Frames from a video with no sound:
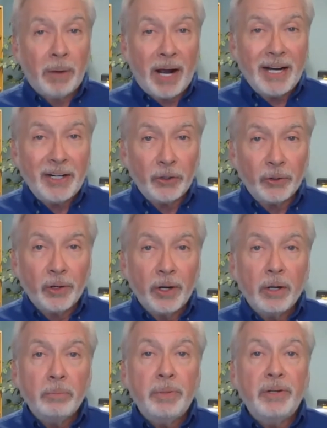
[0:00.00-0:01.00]
buyer
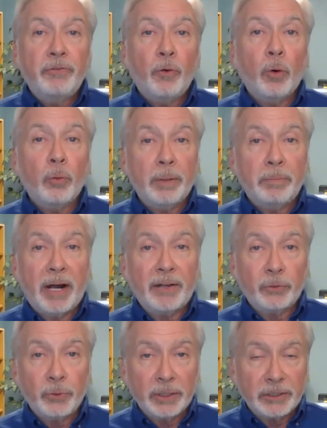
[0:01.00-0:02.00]
before we buy
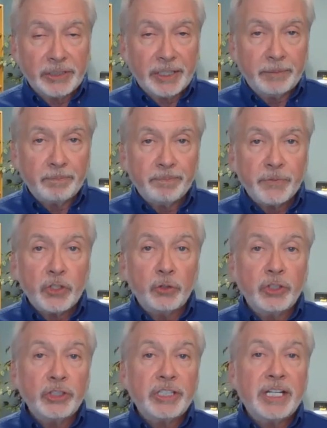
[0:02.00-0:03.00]
the real estate. So
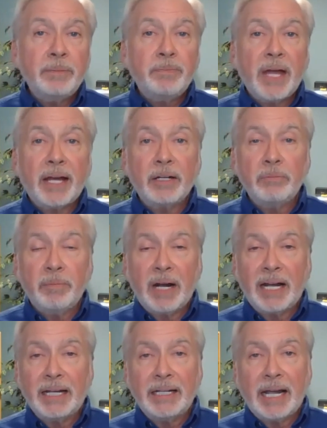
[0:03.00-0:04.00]
just keep that in
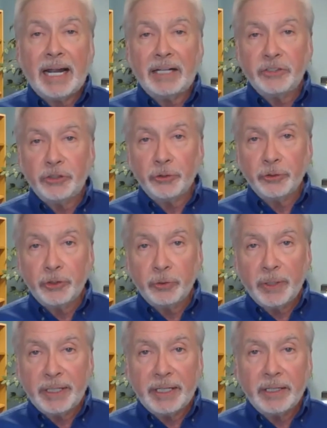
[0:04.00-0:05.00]
mind as you're
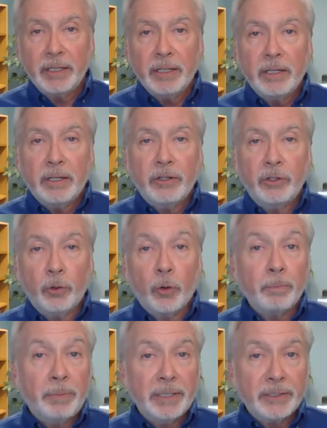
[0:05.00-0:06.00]
doing
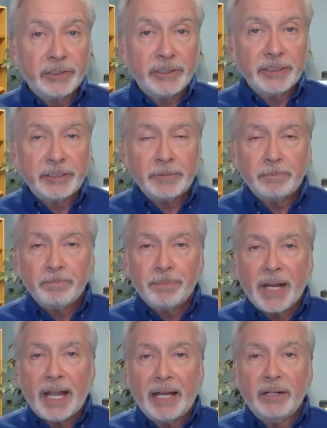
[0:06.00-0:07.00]
your business
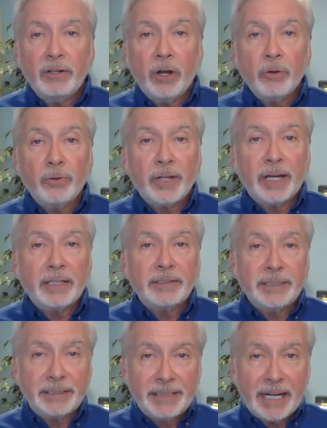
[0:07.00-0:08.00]
and know
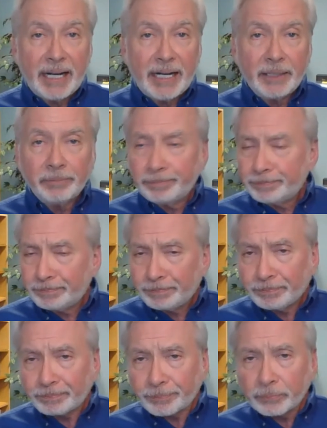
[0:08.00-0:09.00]
that today,
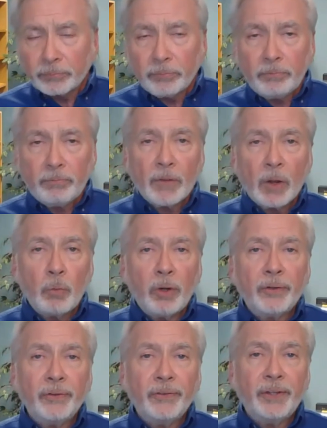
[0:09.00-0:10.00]

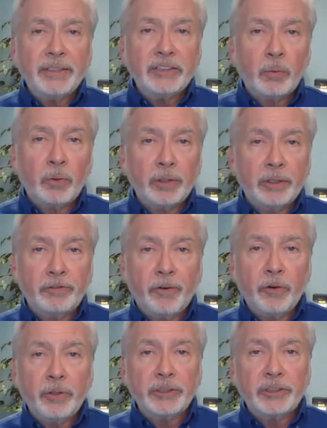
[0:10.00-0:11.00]
one of the things I wanted to
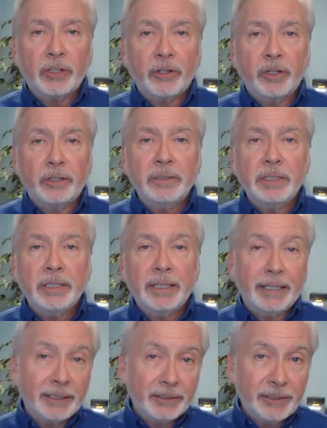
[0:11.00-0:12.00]
focus on
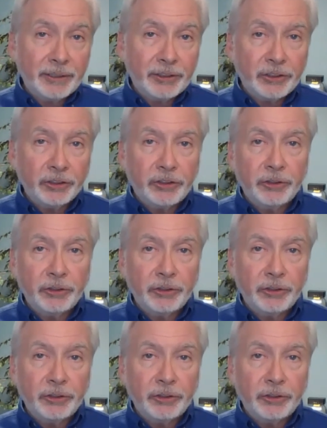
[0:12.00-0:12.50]
in addition